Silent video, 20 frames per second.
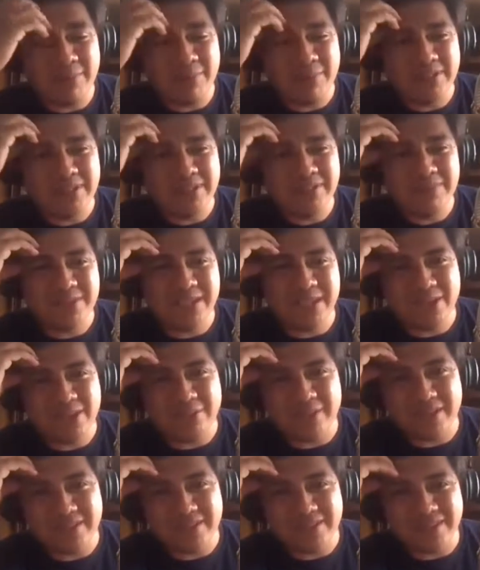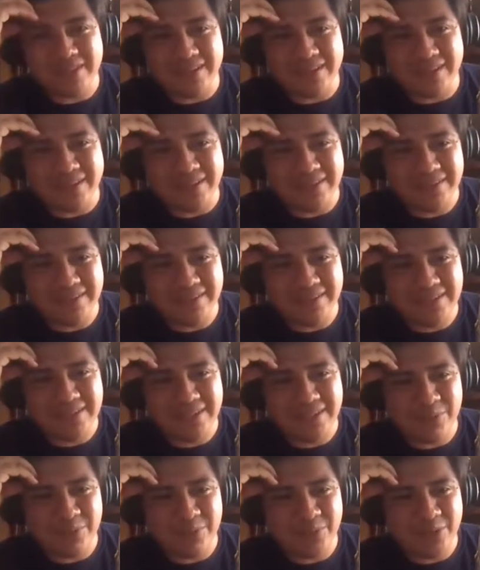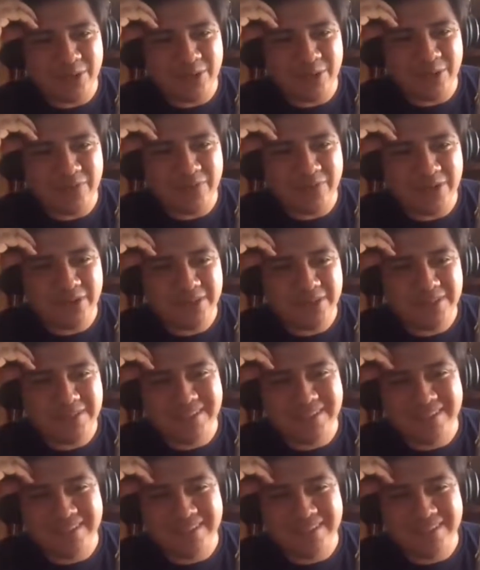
with some takeaways. Tim, you want to go first?